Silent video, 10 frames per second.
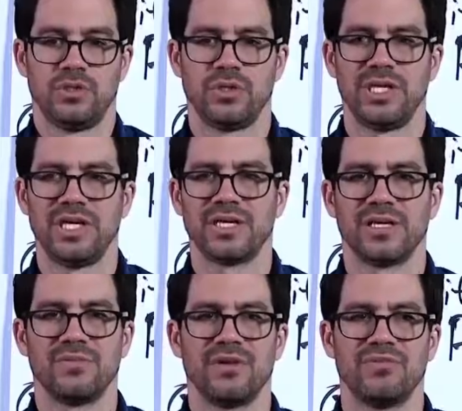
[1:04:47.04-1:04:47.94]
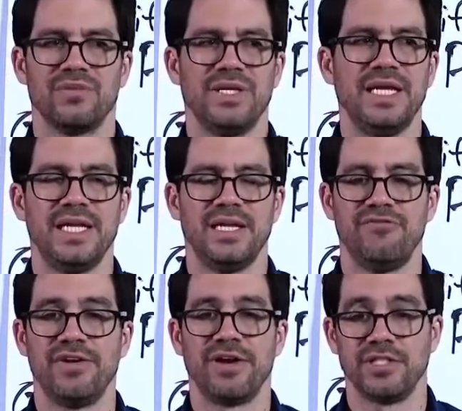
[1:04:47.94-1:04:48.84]
So the income level
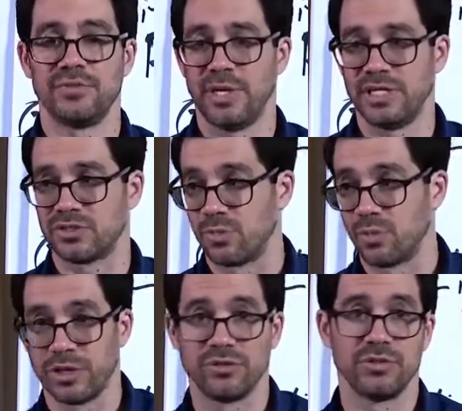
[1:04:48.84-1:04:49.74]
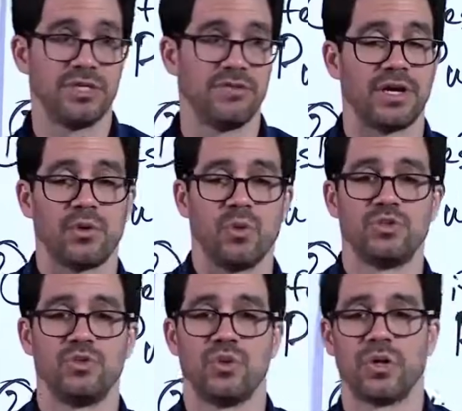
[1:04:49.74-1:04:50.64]
needed varies based on where you live, how old you